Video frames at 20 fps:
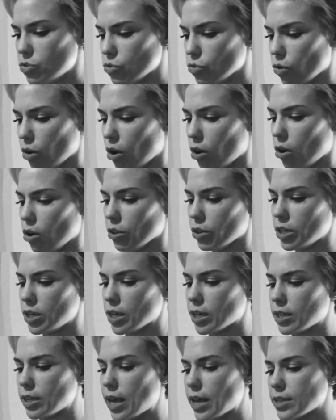to all the
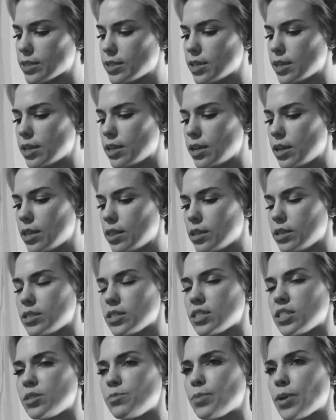neglected and the
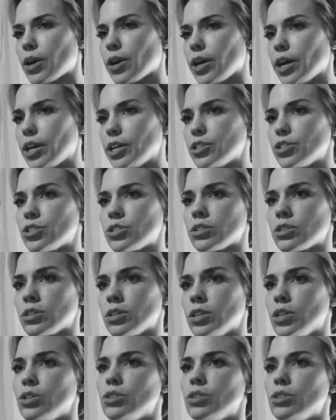disparaged,